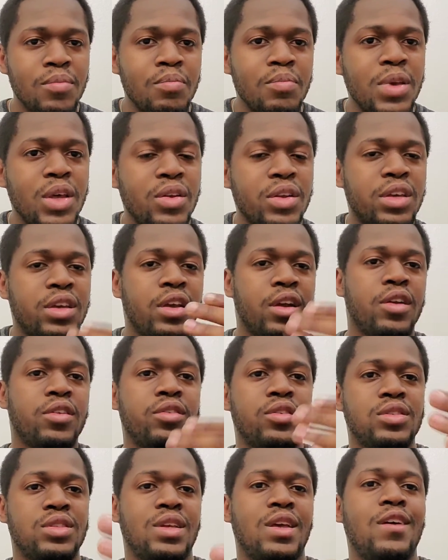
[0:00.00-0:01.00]
building
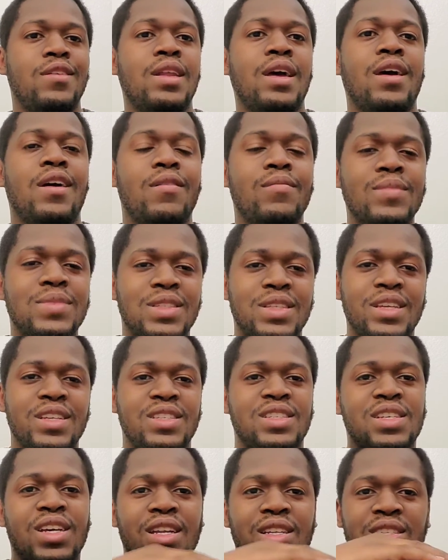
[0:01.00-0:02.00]
characters and not having them stay
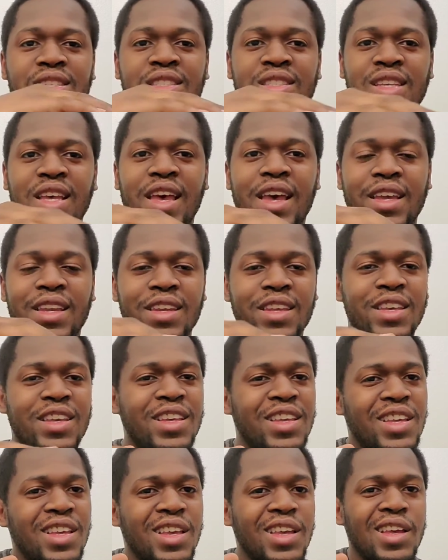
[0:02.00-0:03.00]
kind of stagnant